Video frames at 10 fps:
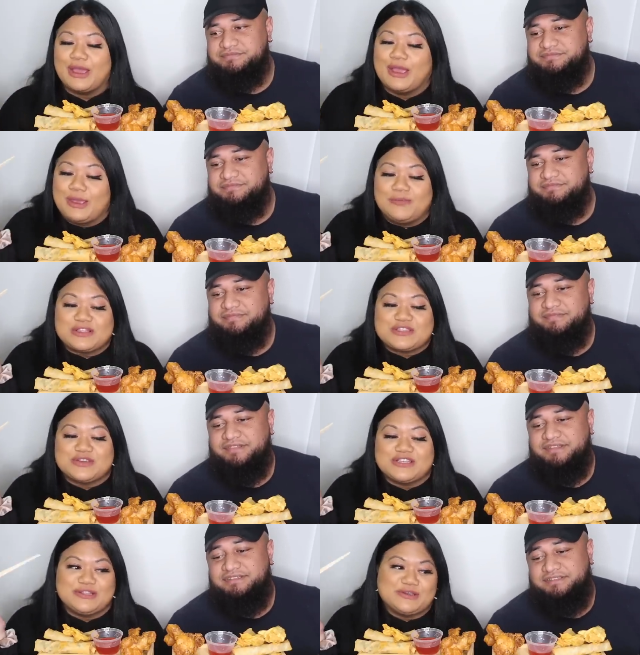Speaker 1: I hope it's
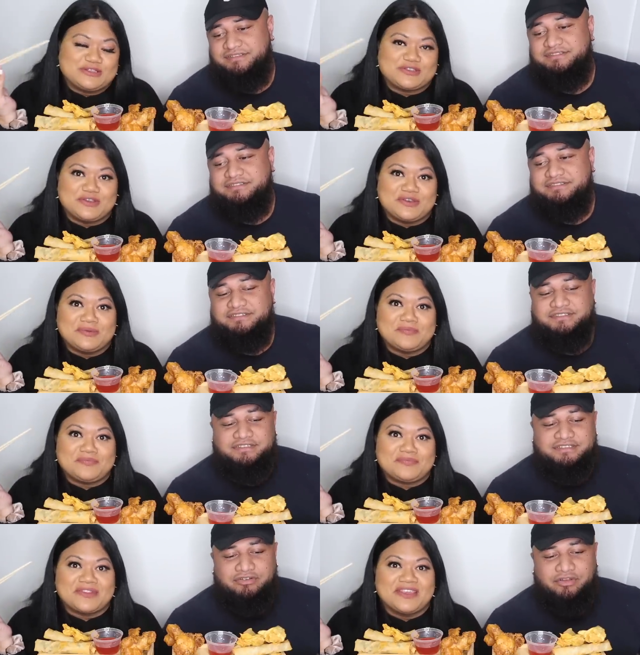good. It looks good.
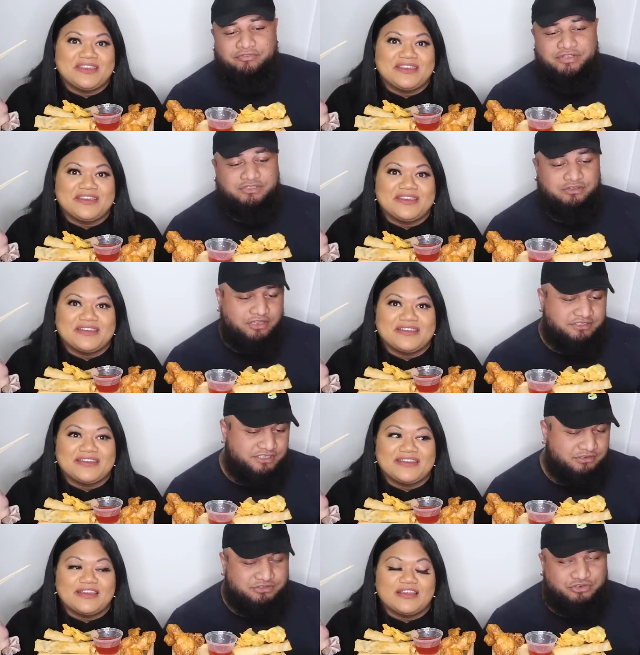
Speaker 2: The reviews online
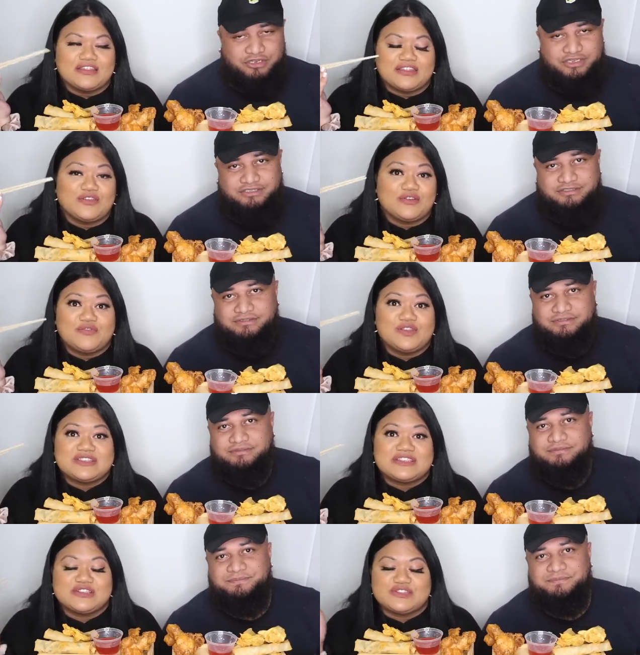said it was alright. The
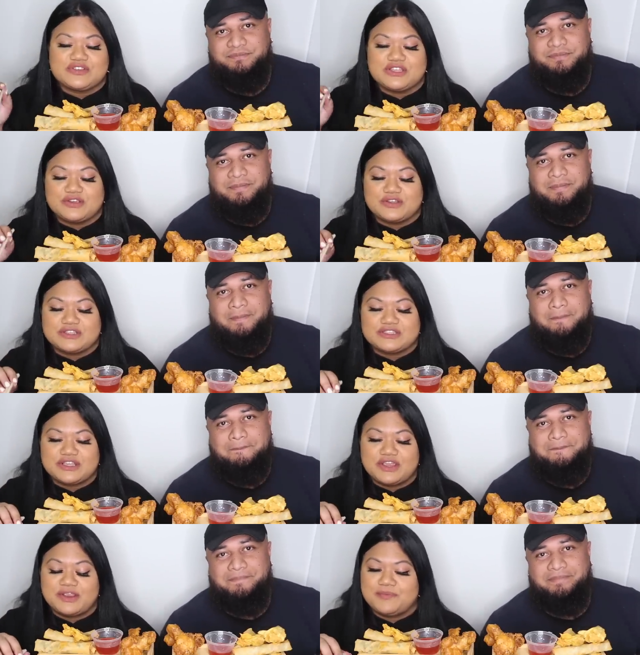
Speaker 1: reviews said it's really good.
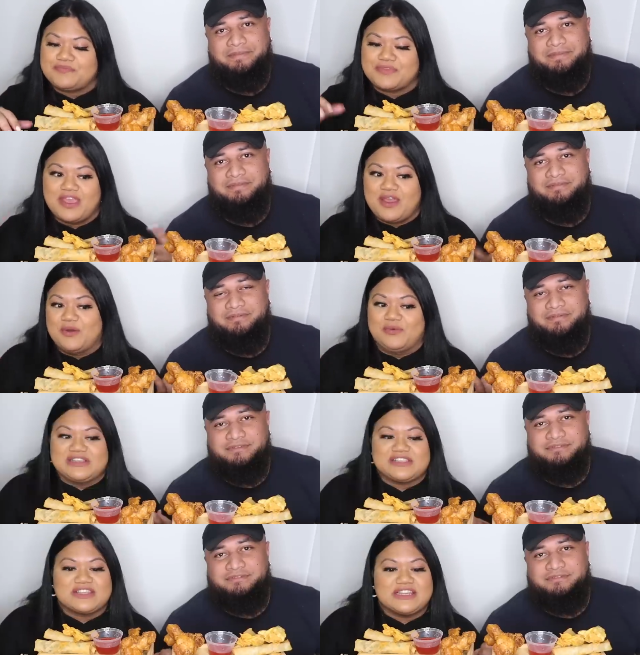So mm -hmm.
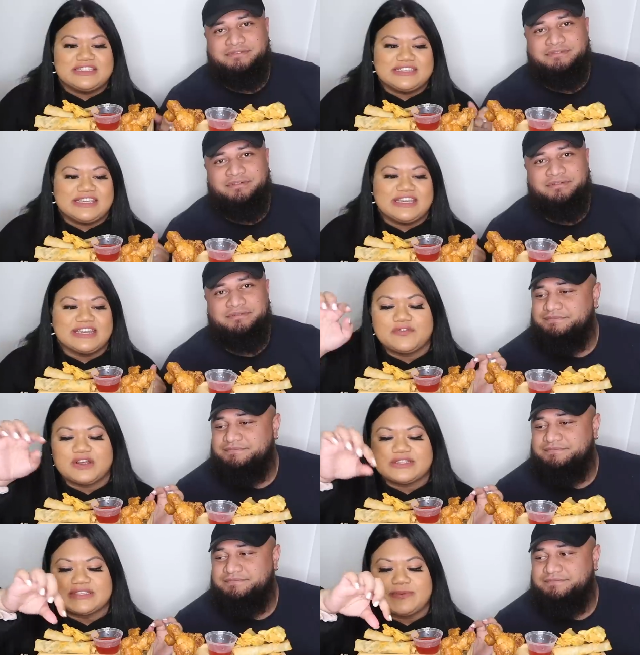we're just gonna dig in. We've
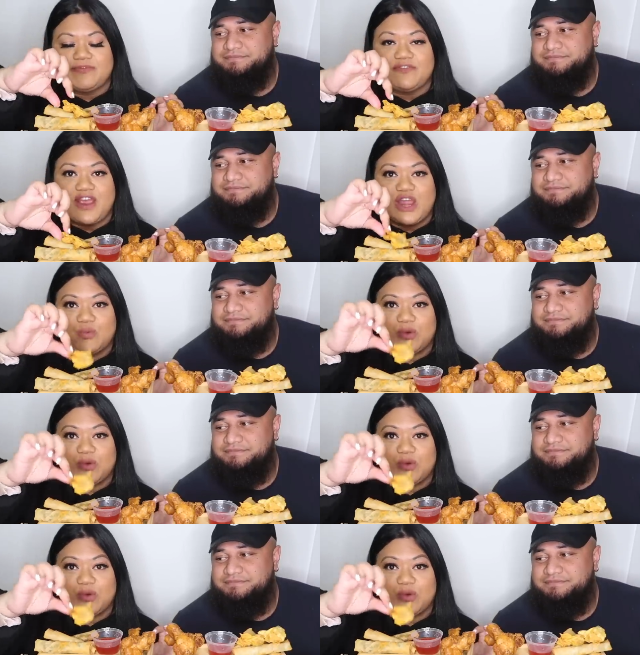got some fried